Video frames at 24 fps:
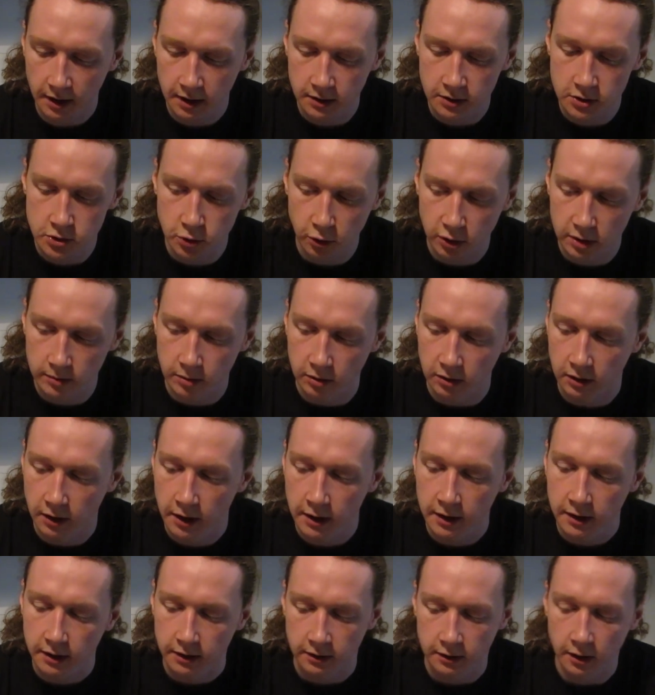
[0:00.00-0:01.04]
enjoyable,
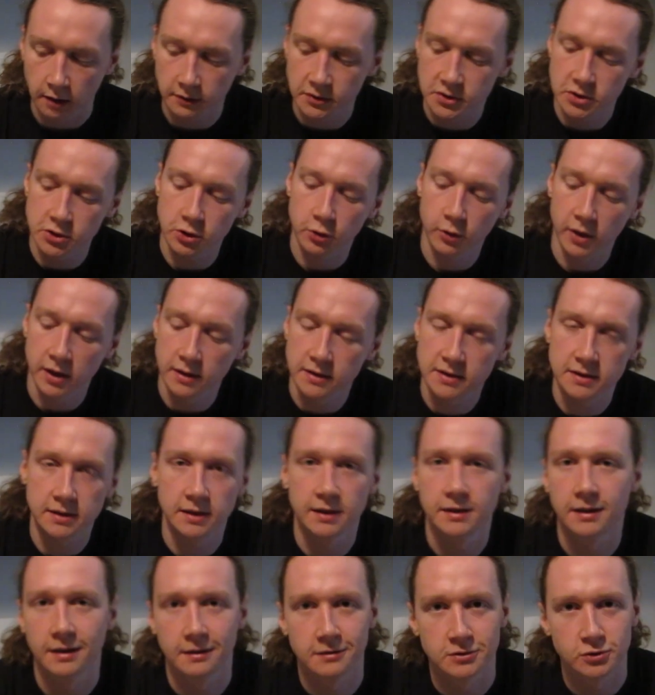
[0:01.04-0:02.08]
not
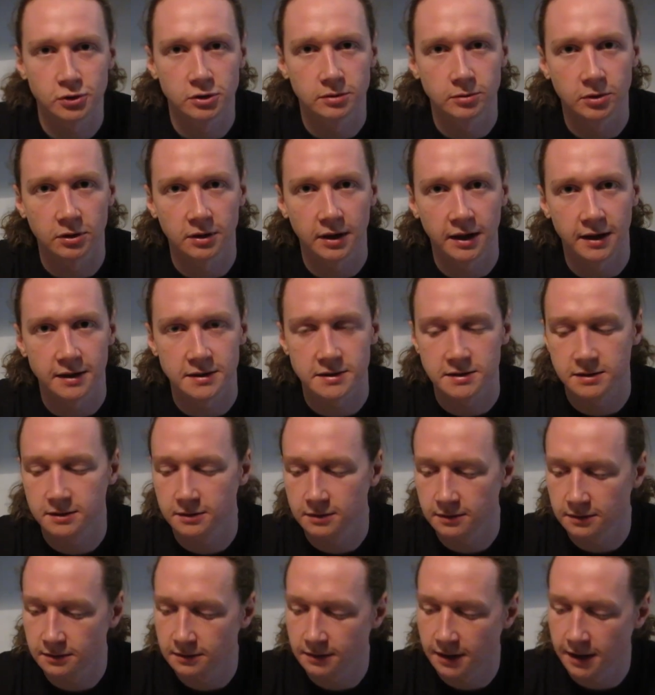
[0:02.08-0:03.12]
strangely enjoyable
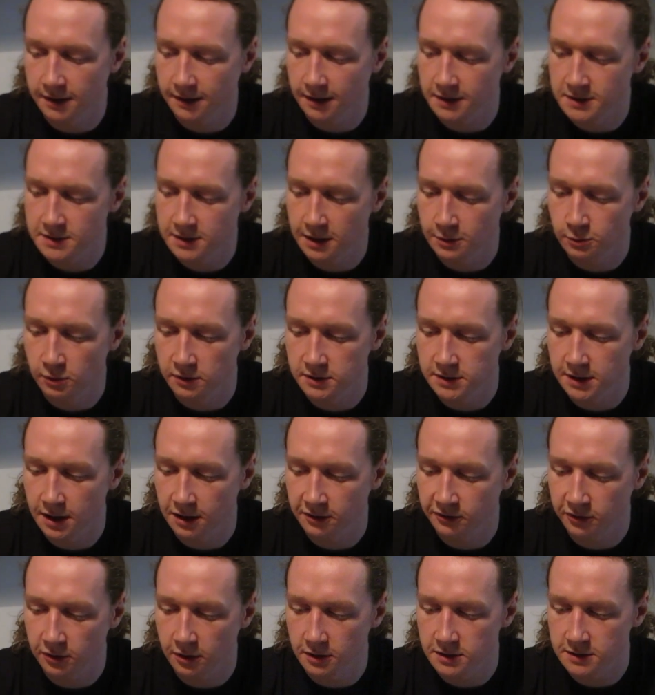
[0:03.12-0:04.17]
as, like I said, with
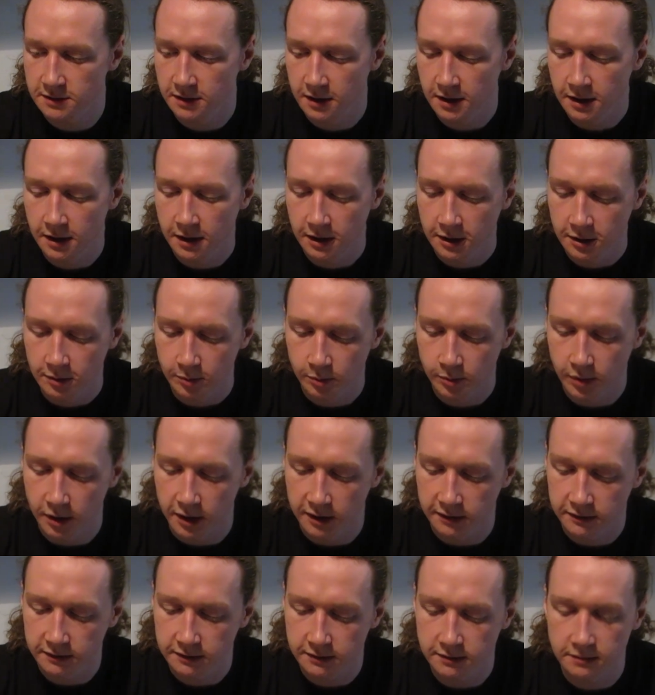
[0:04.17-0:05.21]
Jack Frost,
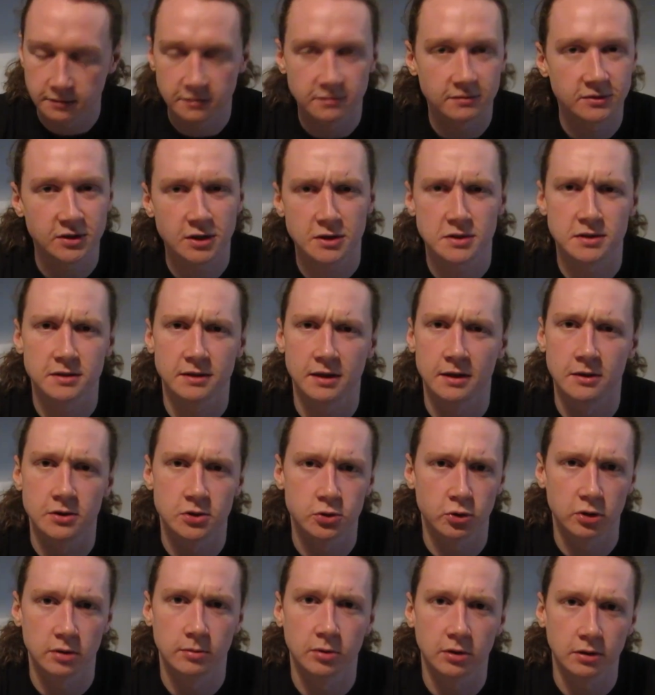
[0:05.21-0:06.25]
but just
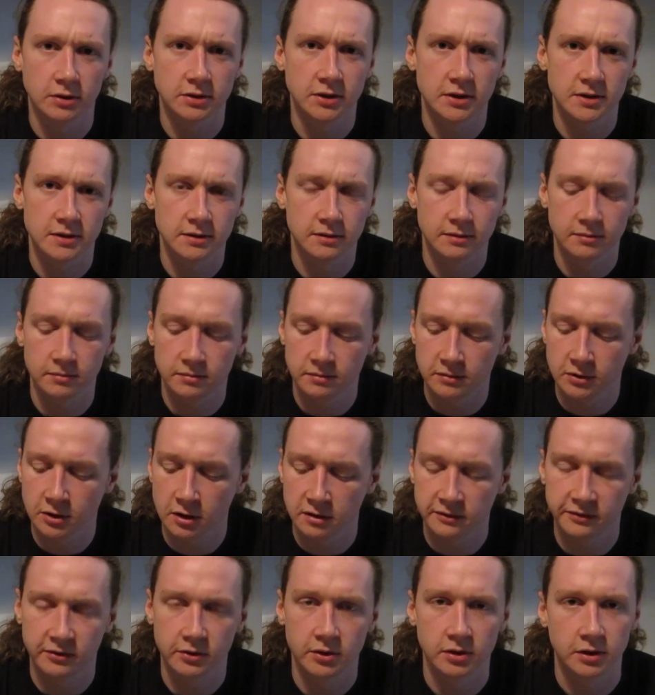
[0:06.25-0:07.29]
enjoyable, just
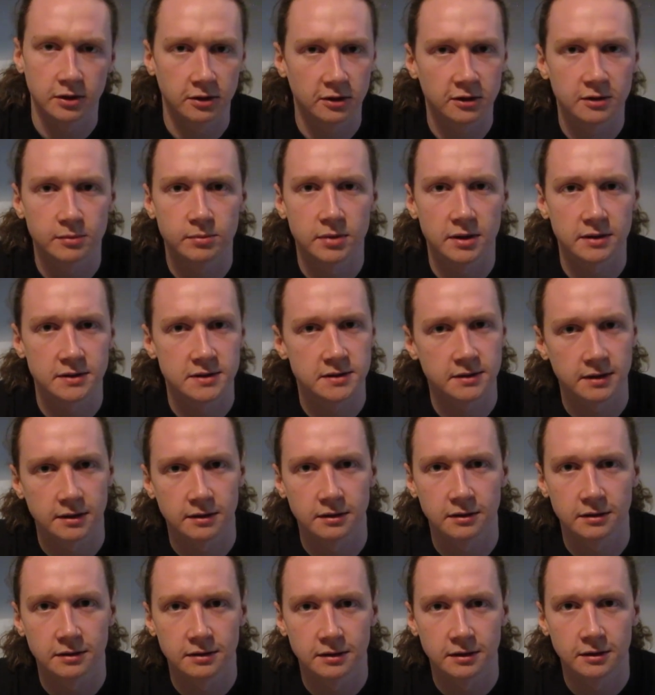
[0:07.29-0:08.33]
not very good, but
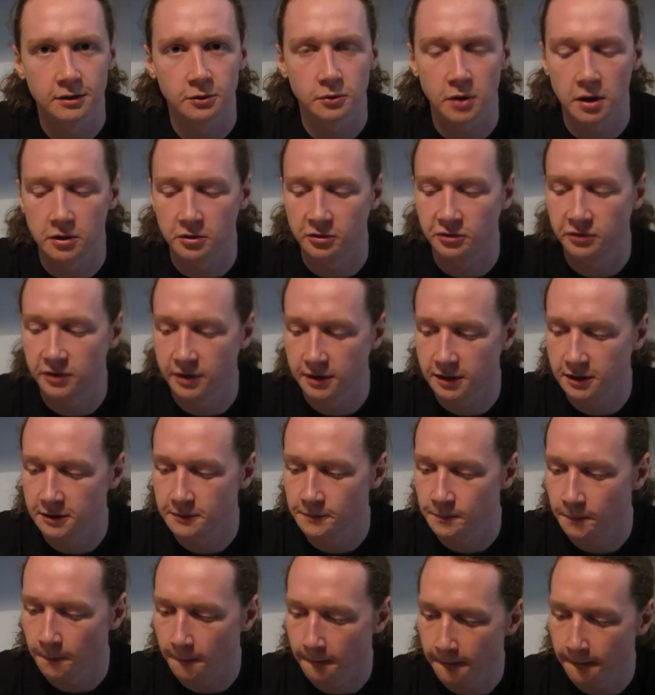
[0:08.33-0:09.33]
still rather funny.